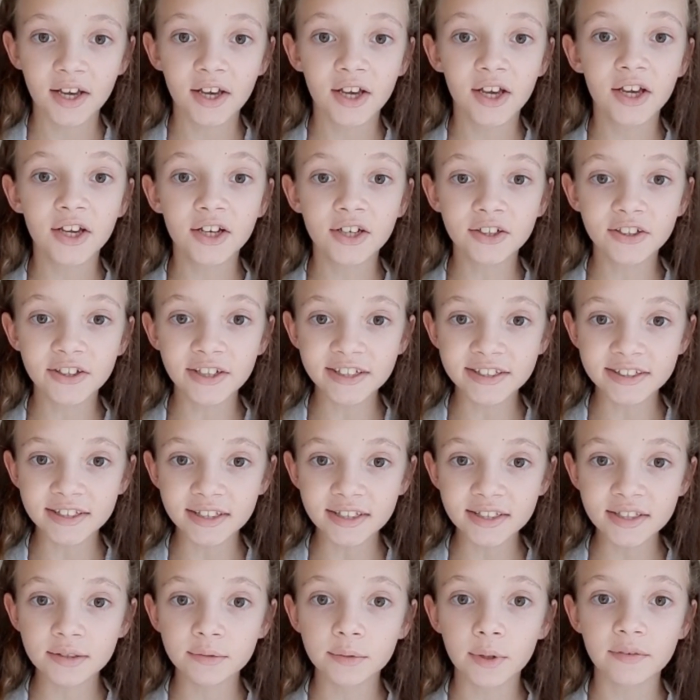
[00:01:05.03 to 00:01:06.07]

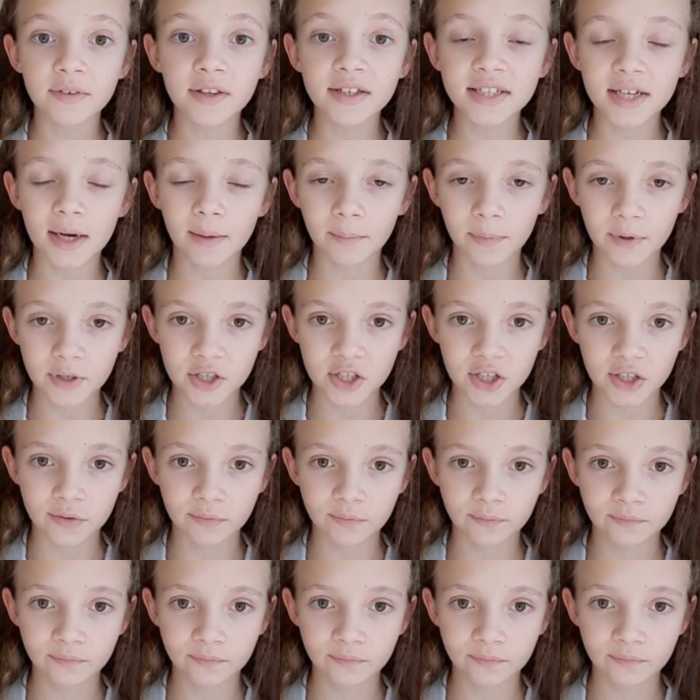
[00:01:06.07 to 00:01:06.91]
increases with the temperature.